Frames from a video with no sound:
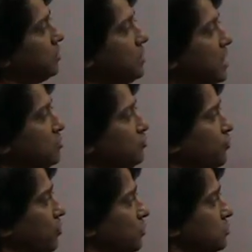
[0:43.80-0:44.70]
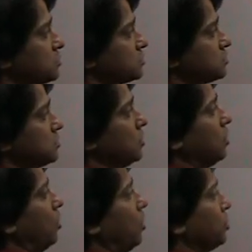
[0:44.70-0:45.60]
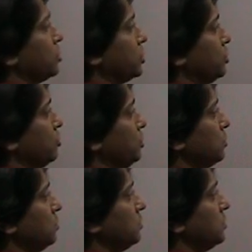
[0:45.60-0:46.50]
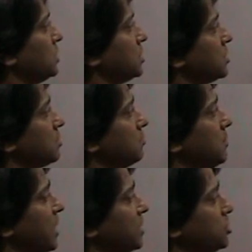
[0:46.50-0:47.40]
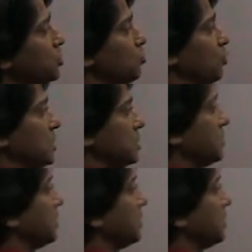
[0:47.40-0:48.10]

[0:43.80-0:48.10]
then force on Q2 by Q1